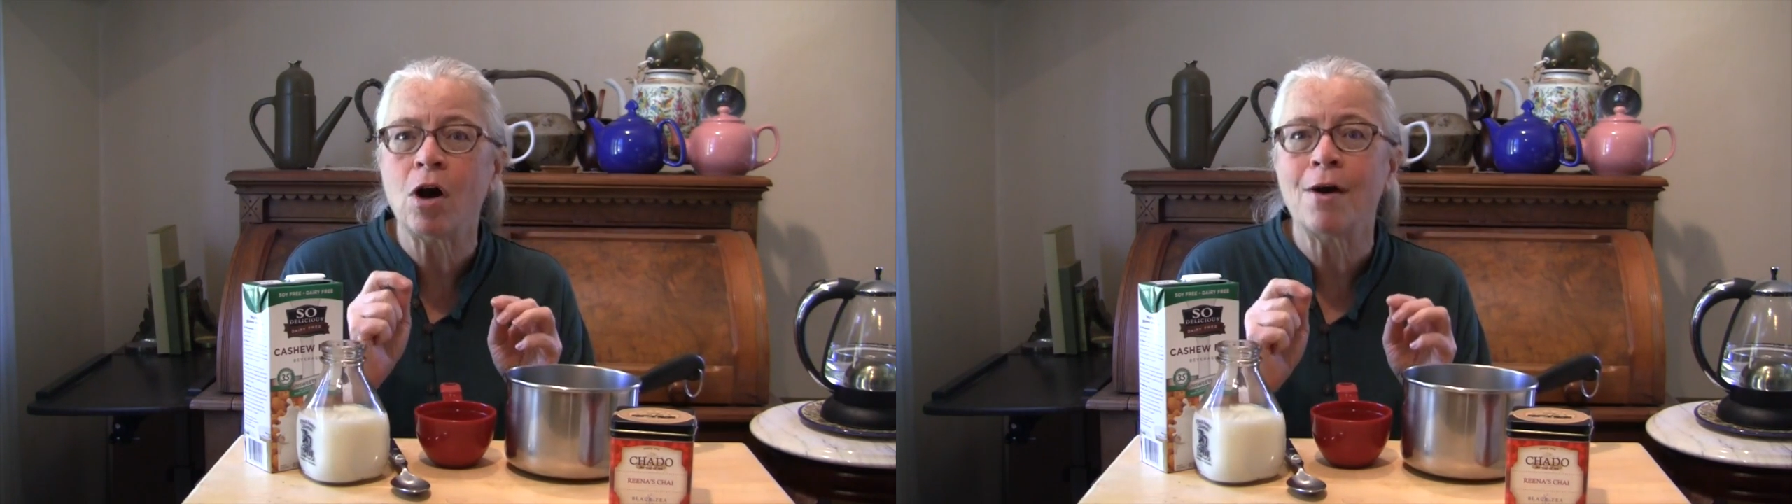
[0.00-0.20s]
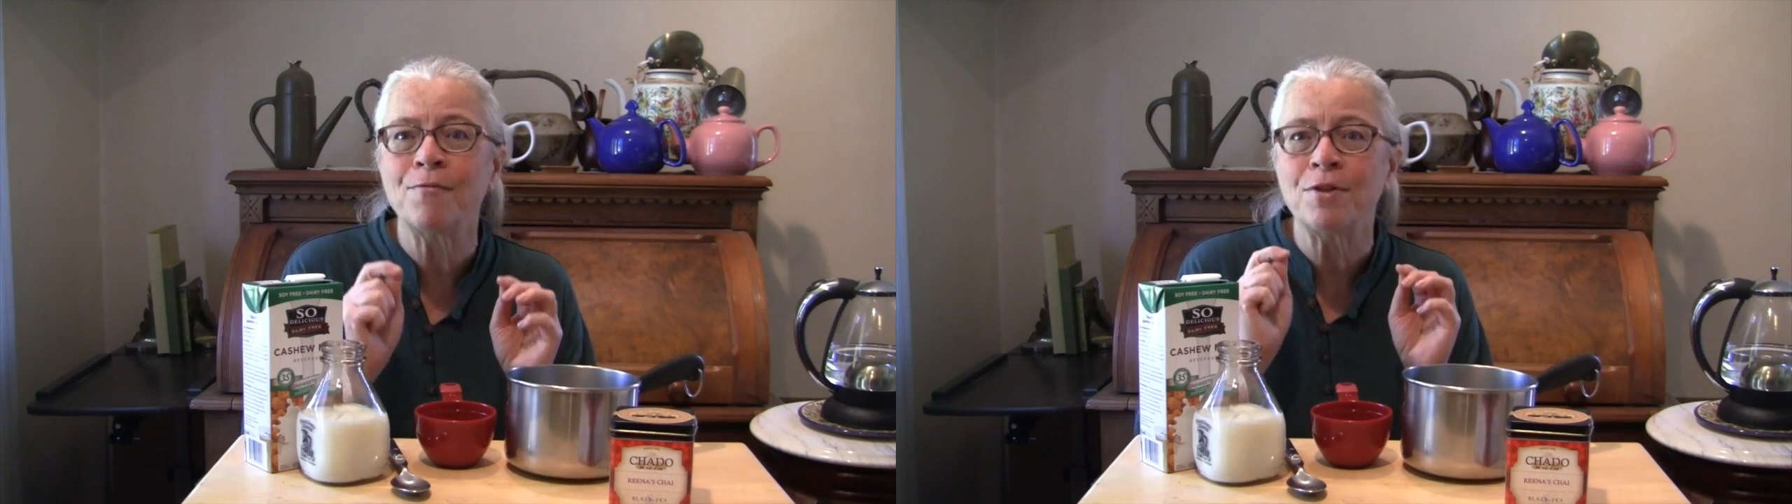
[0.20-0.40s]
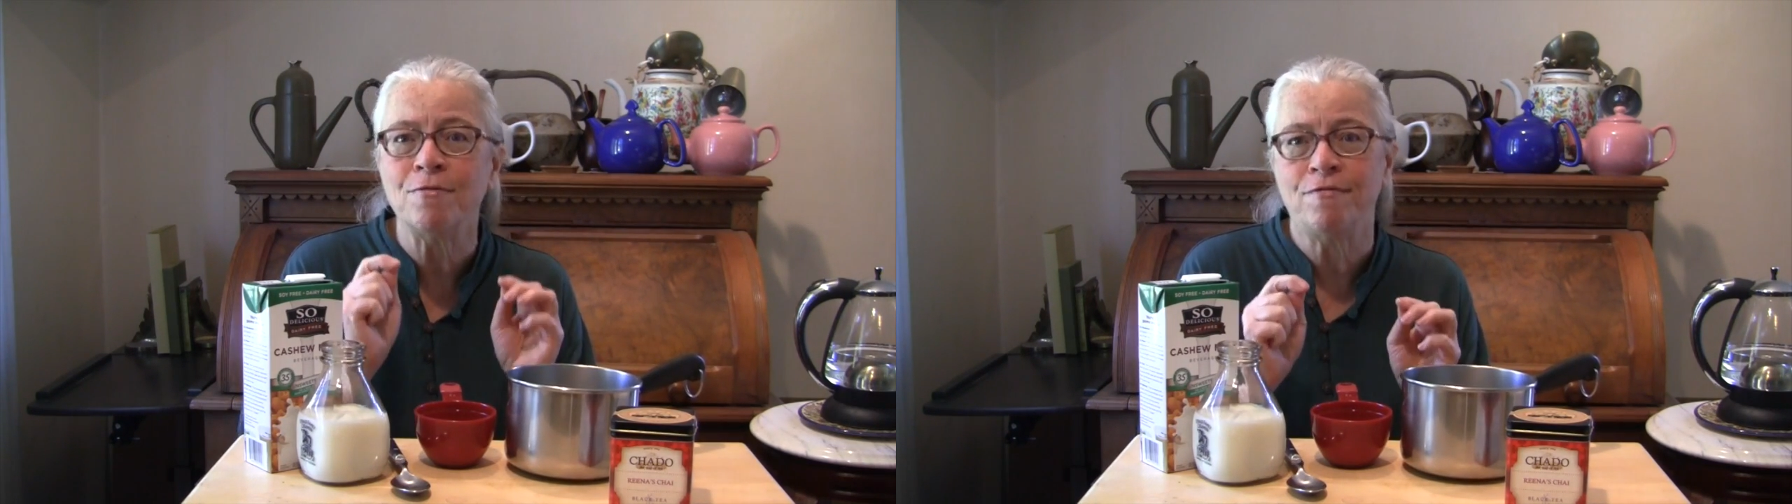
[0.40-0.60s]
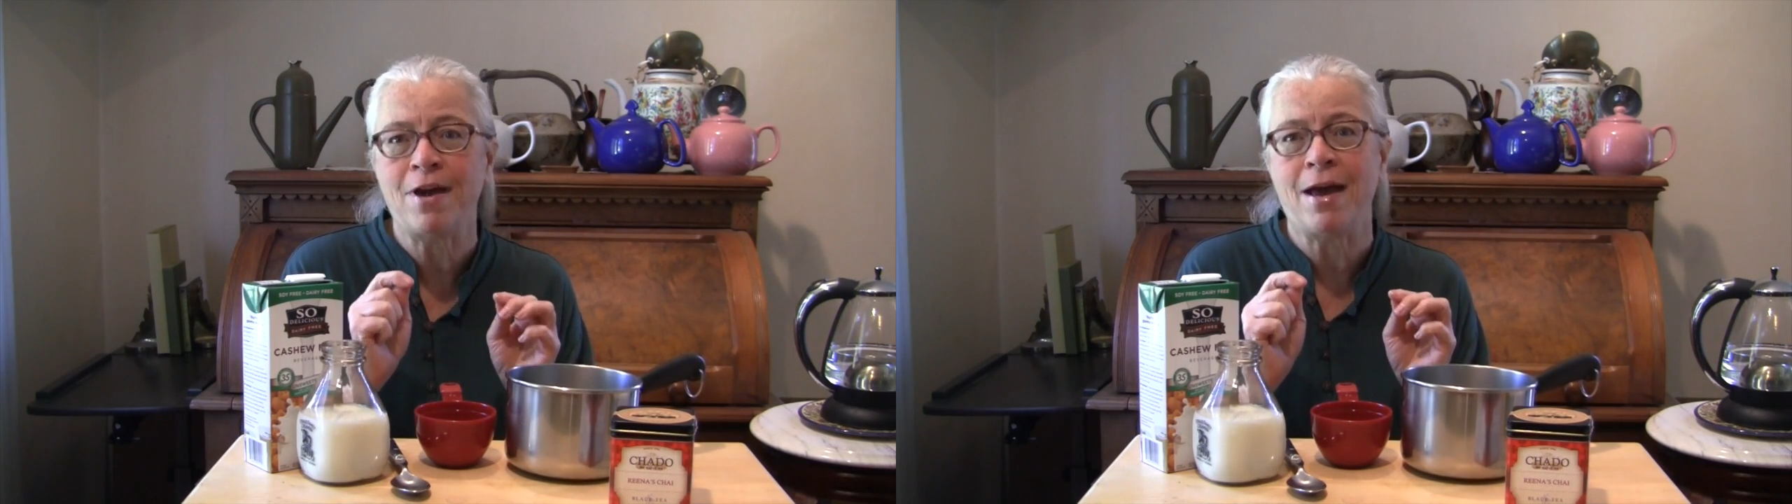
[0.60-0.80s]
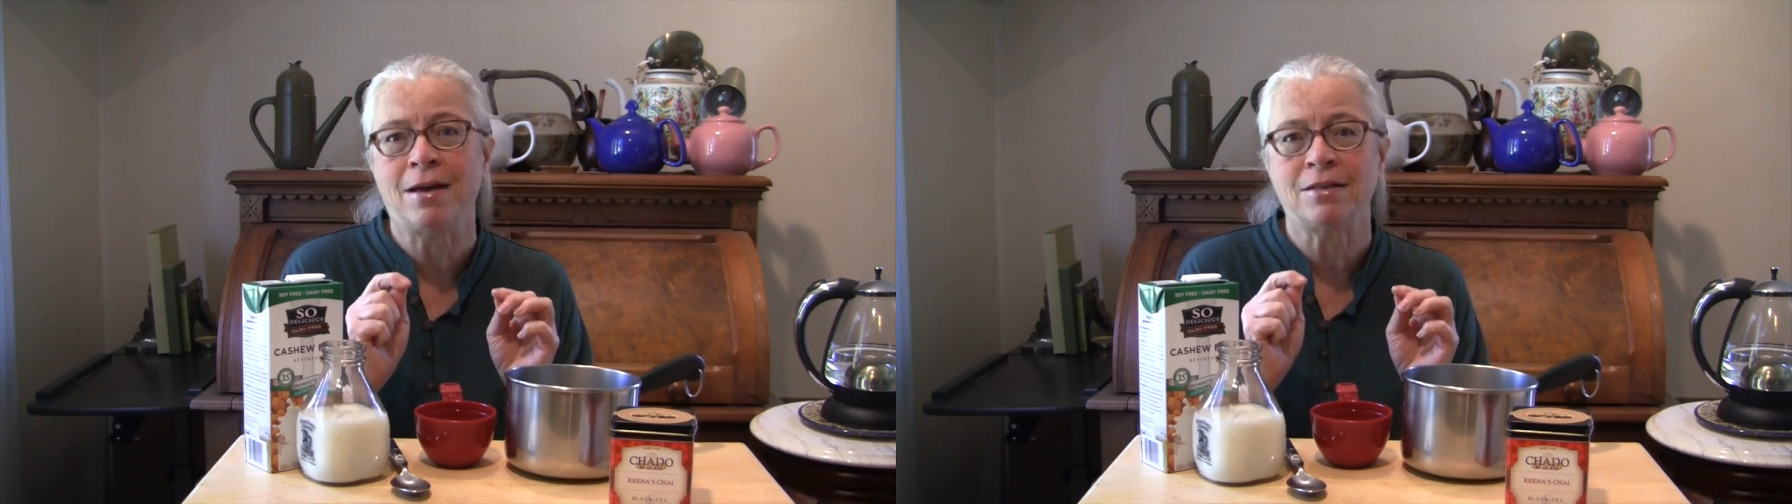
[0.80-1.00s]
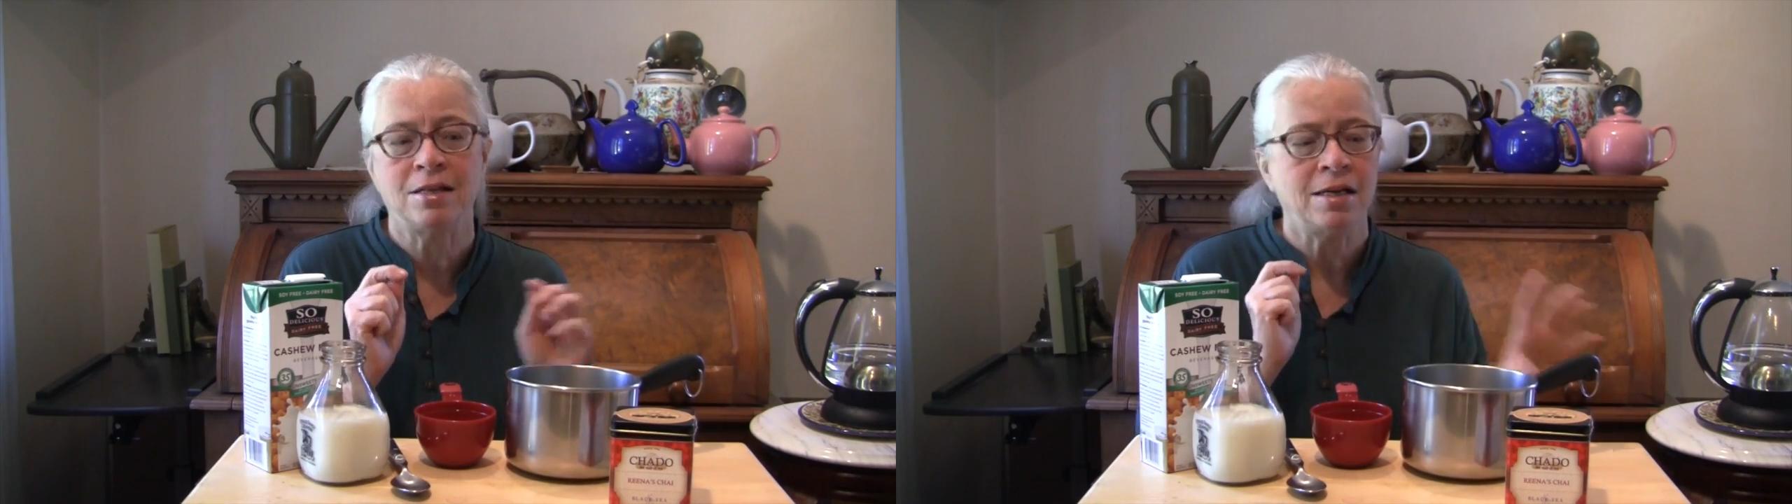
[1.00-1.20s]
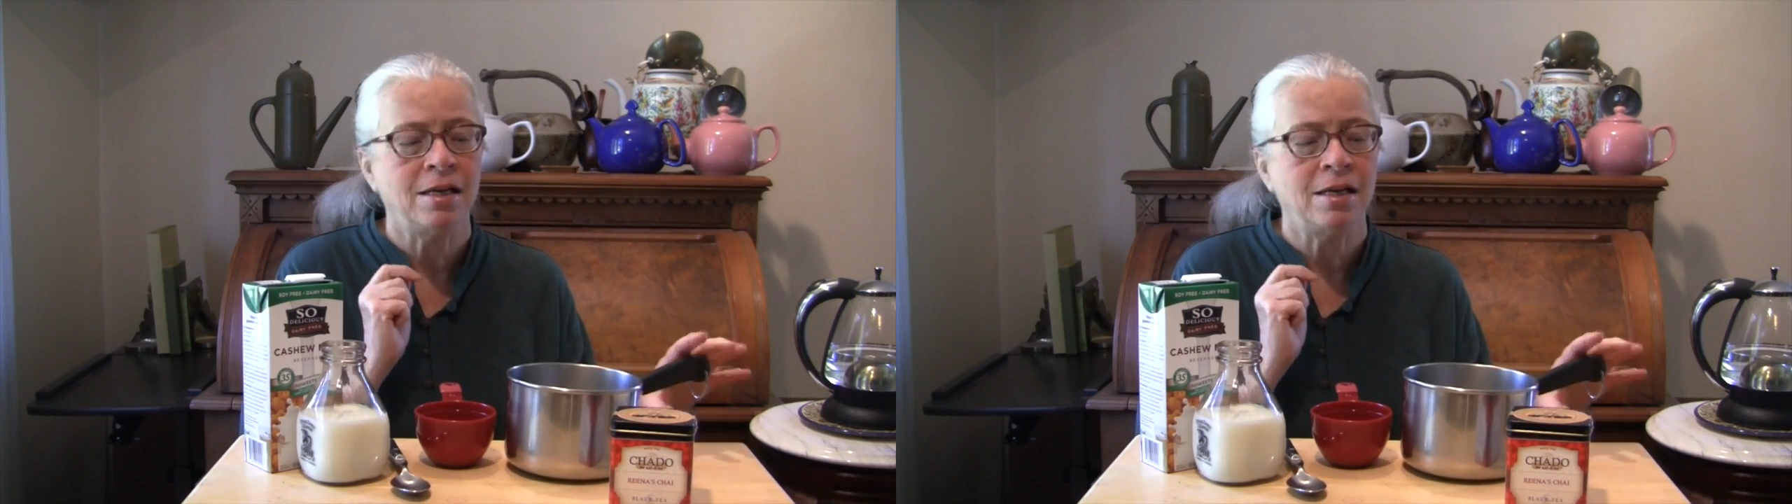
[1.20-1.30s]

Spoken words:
off the fact